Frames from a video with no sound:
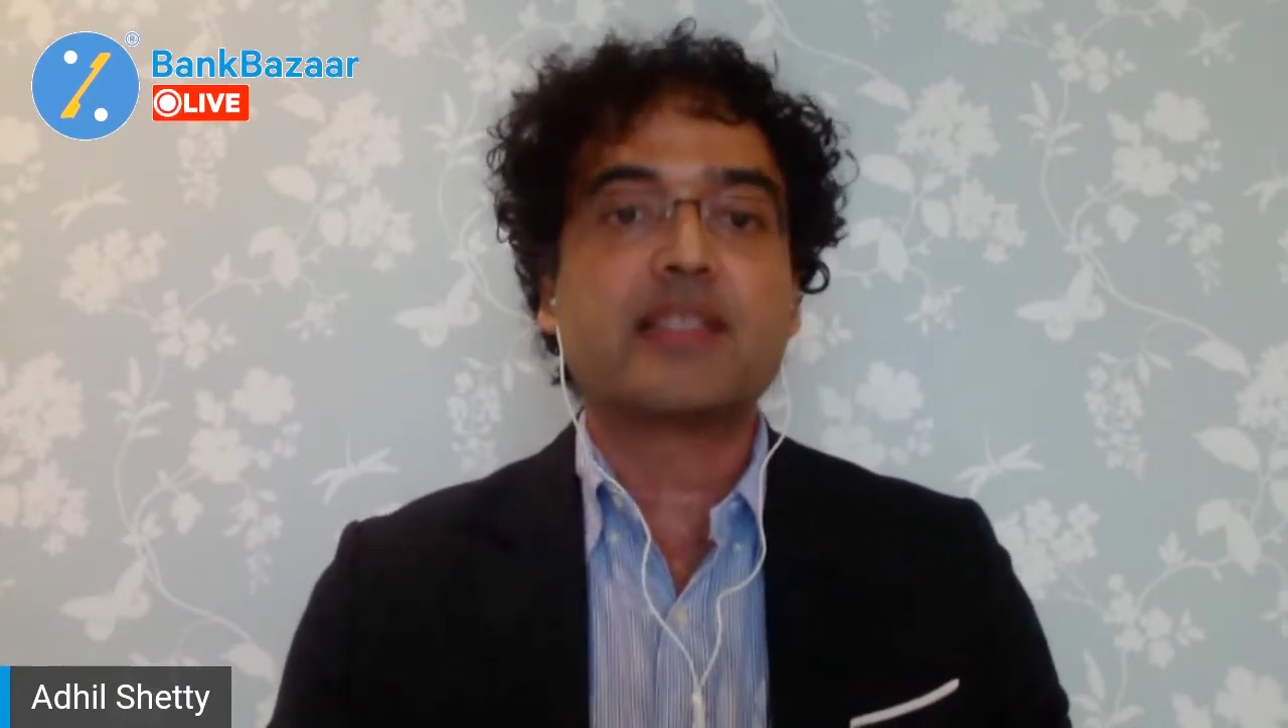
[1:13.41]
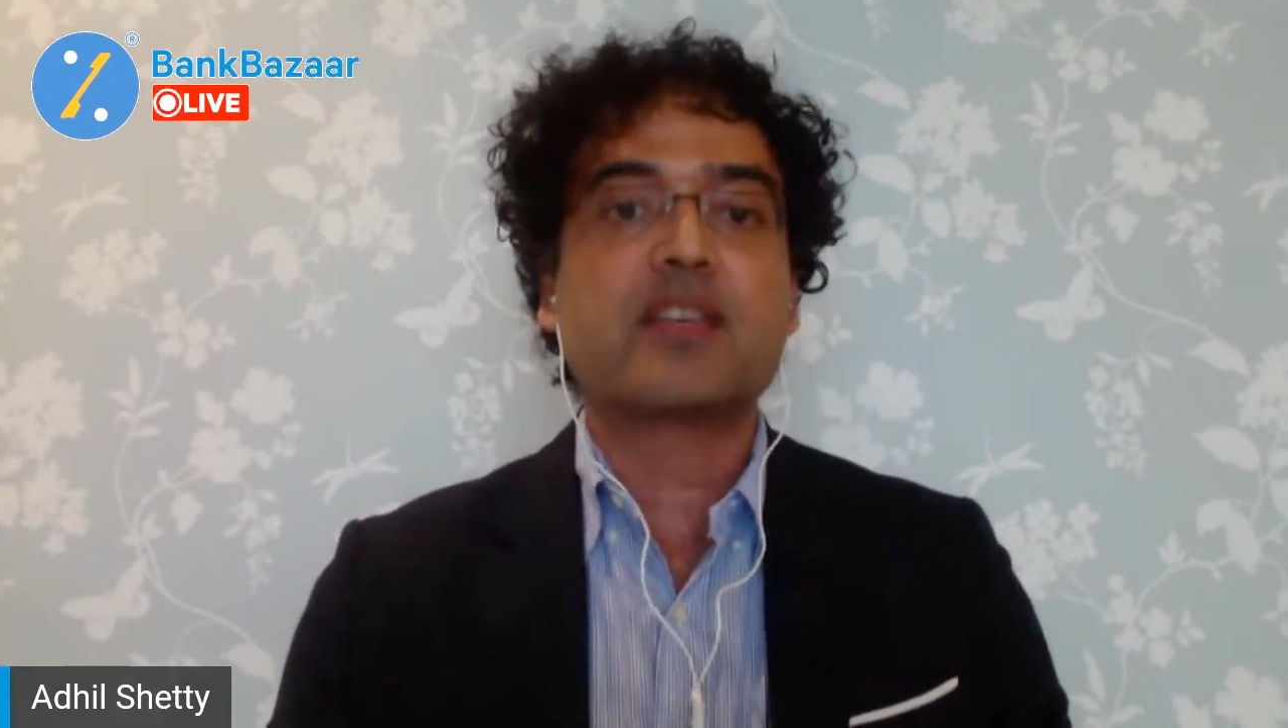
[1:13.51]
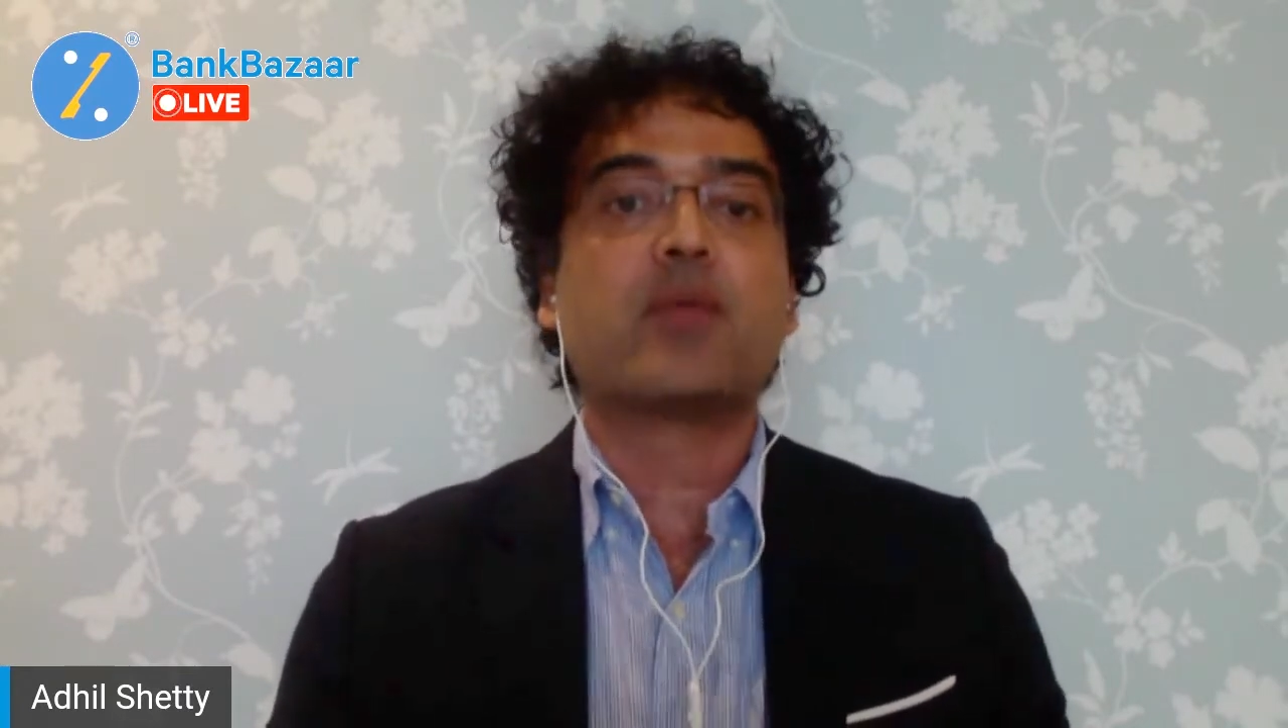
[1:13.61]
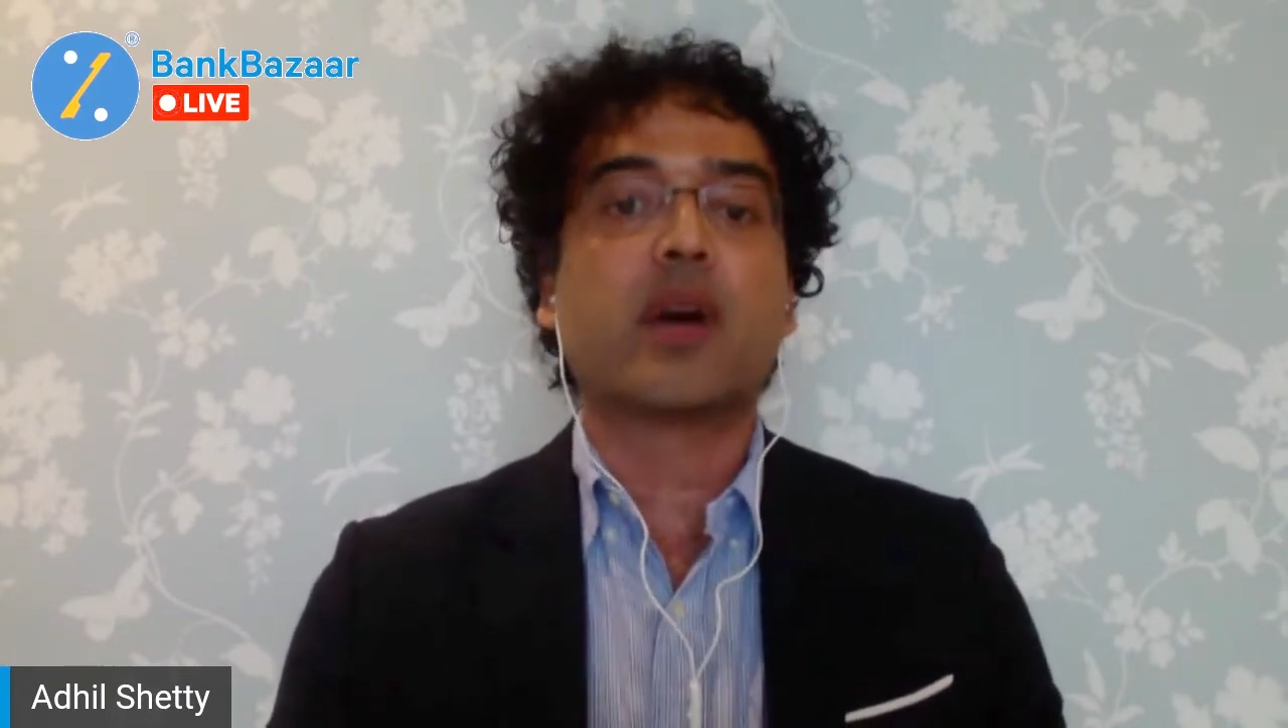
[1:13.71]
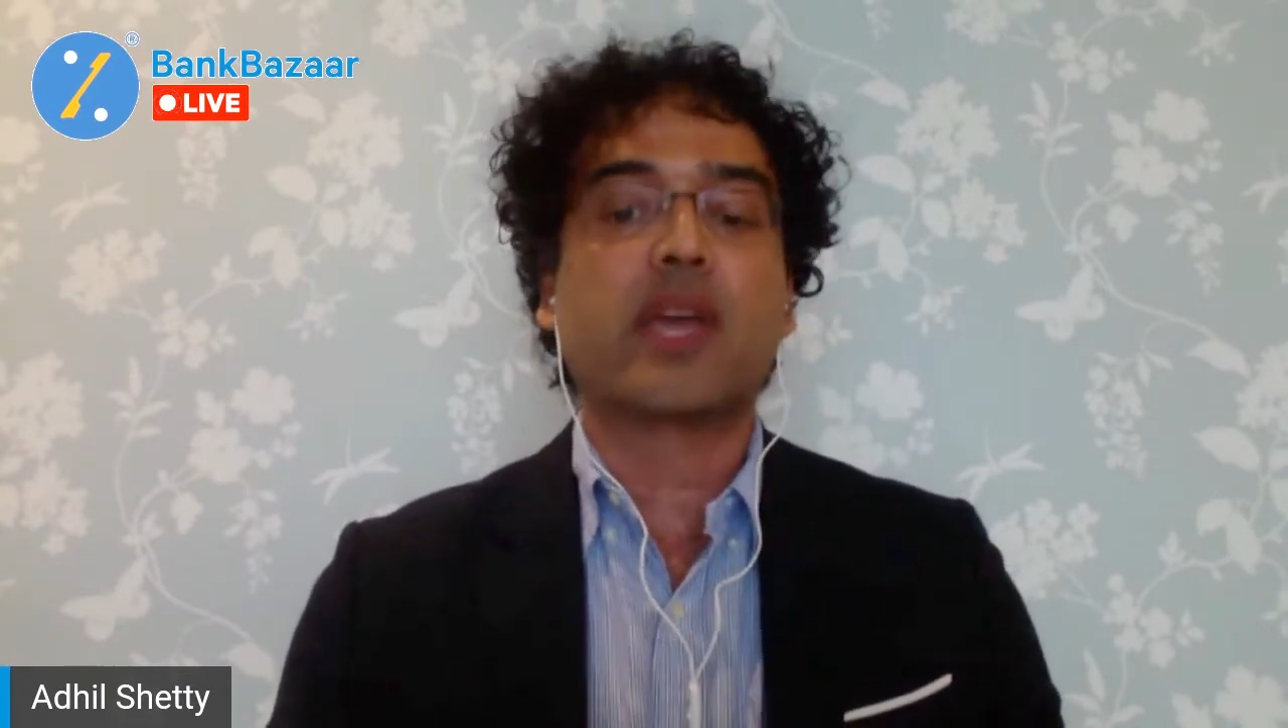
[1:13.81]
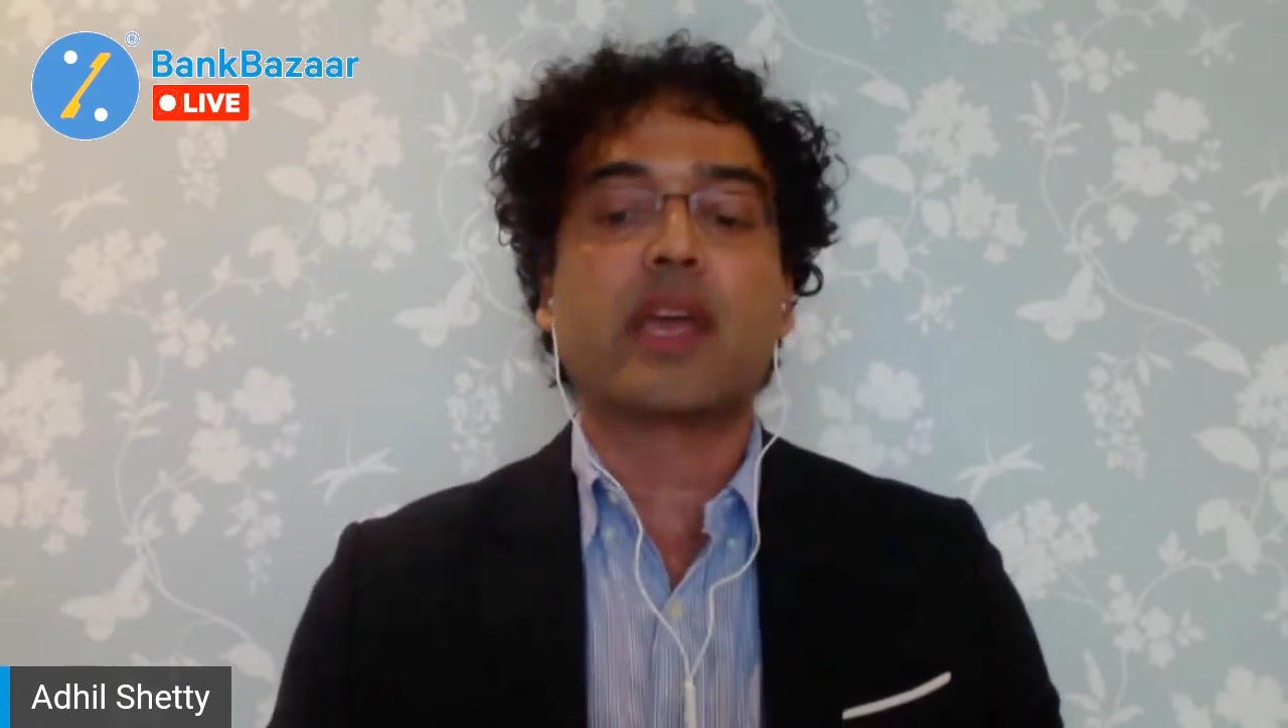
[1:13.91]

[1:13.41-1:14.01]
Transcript: of working